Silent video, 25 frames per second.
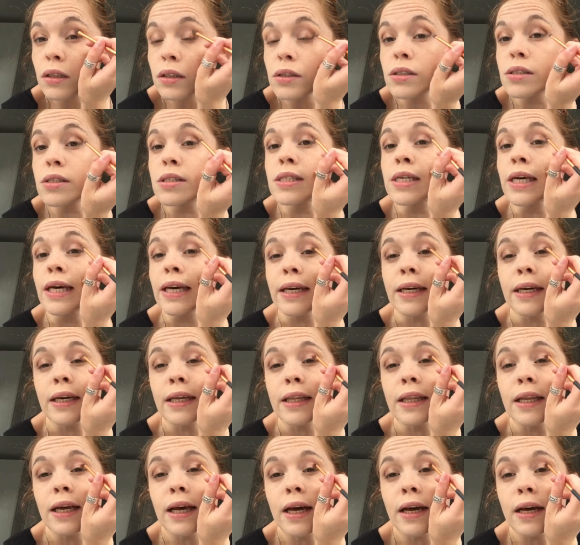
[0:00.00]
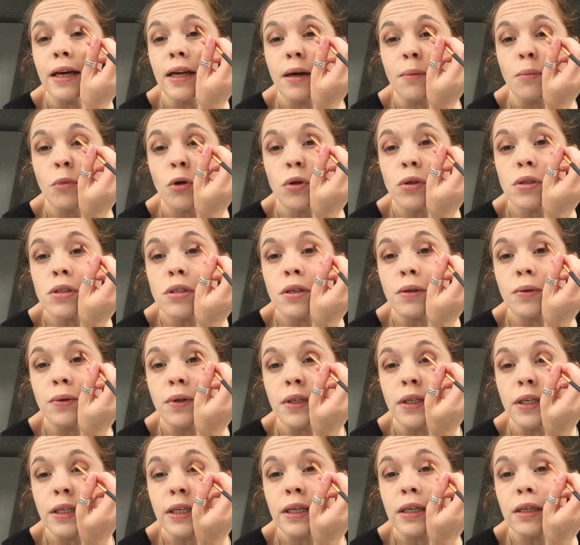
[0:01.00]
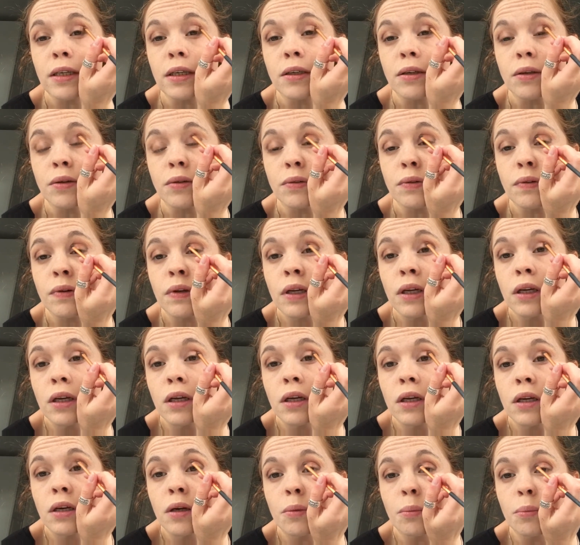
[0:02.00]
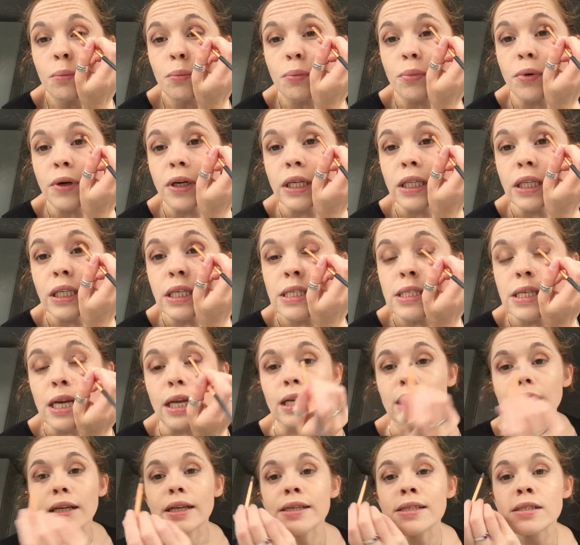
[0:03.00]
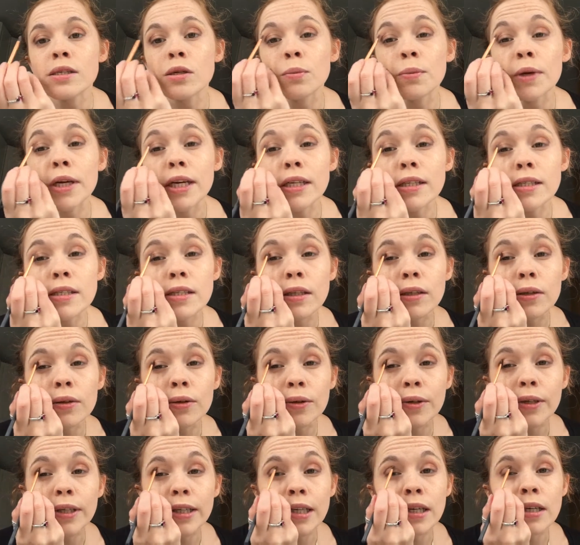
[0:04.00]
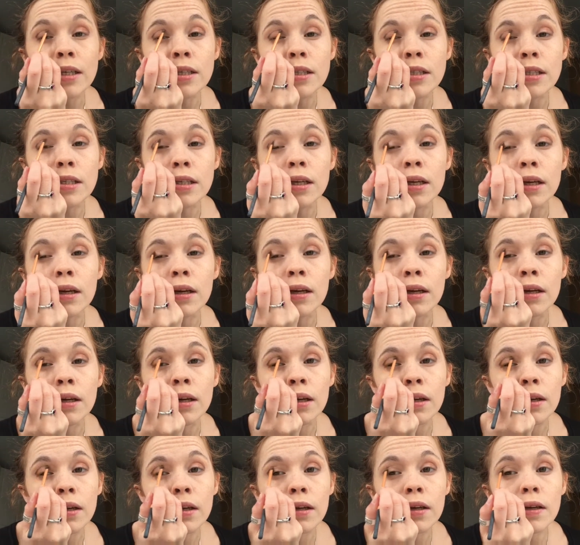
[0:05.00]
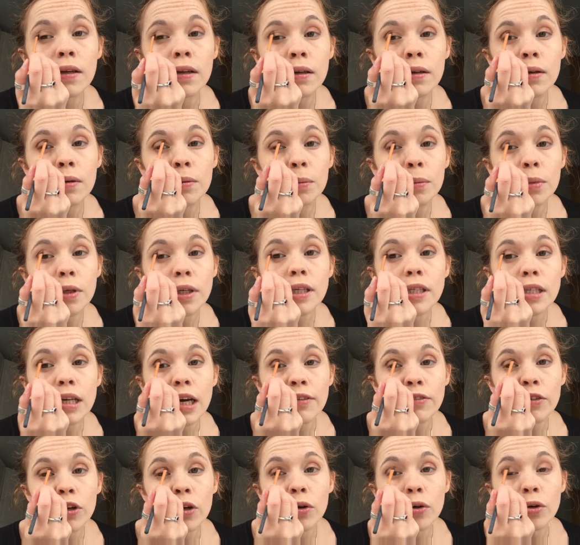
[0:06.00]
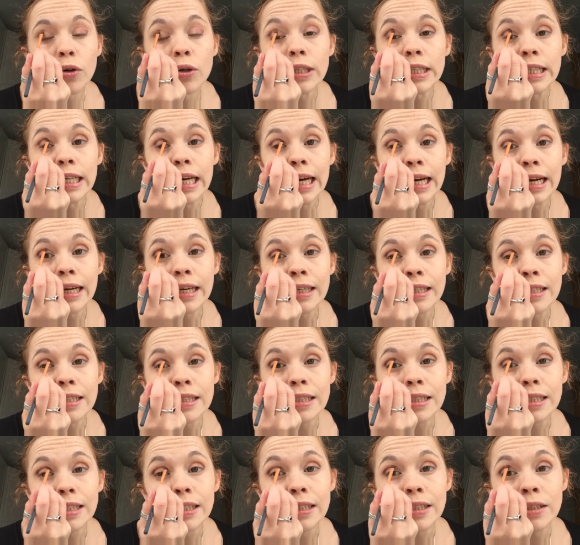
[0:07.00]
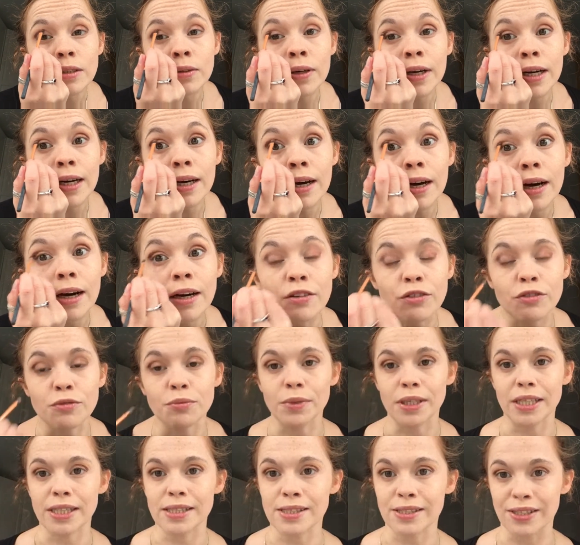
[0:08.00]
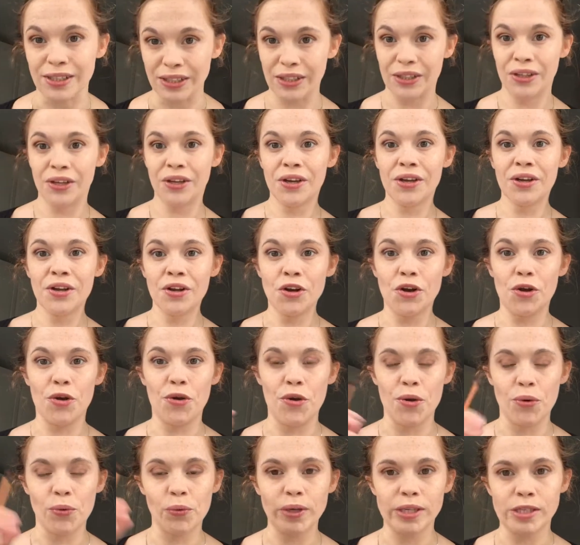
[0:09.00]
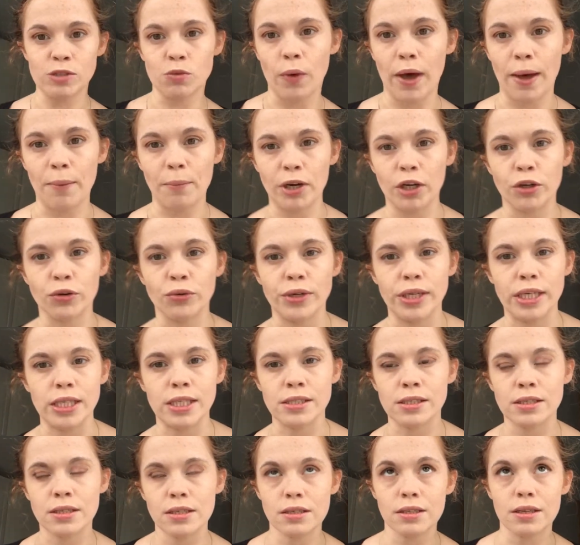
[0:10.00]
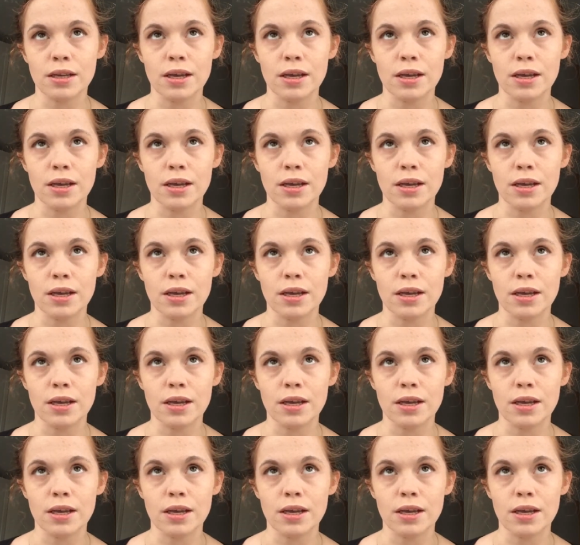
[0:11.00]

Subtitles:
just taking that, and I'm also going to kind of bring this a little bit into the crease. Because I've got hooded eyes, it's quite hard for me to notice where my crease